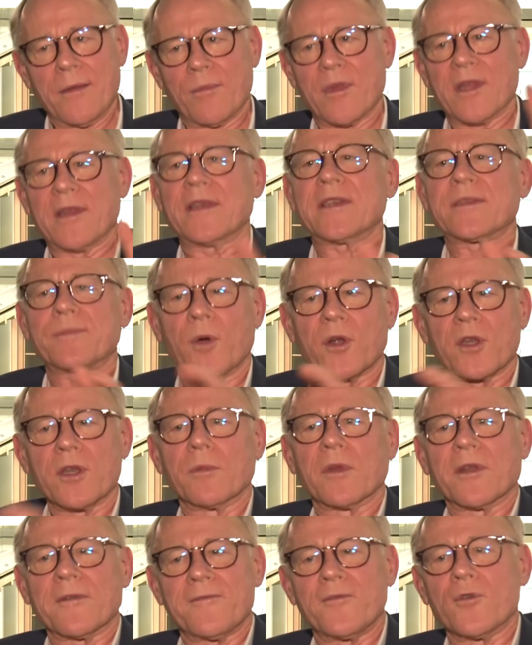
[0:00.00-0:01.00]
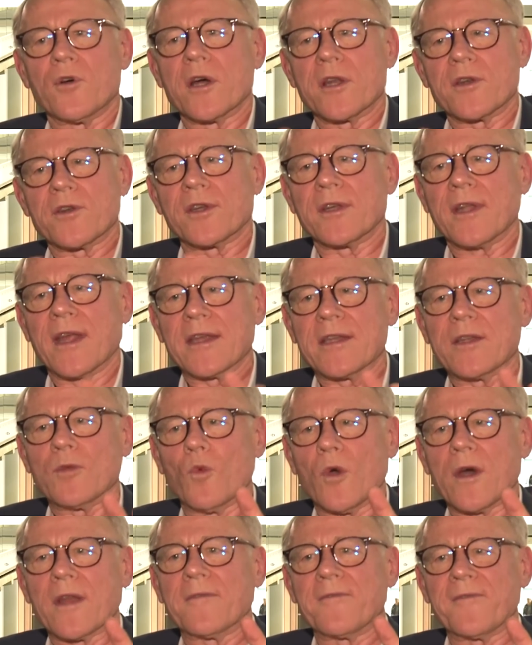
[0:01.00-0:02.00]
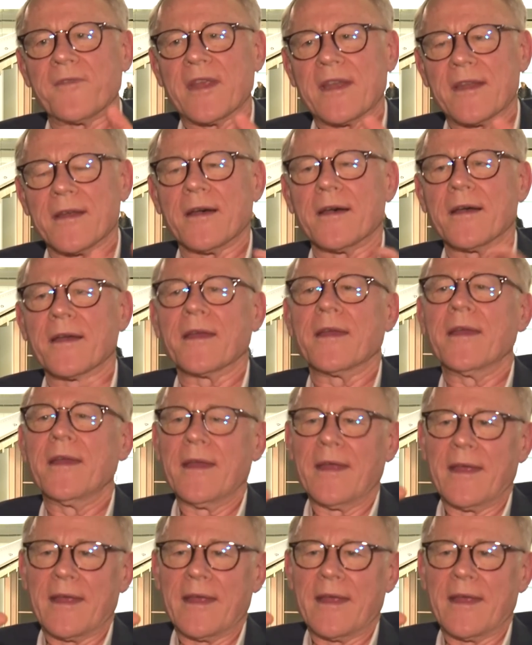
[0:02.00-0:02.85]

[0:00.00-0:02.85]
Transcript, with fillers: But this monument, 481 feet high,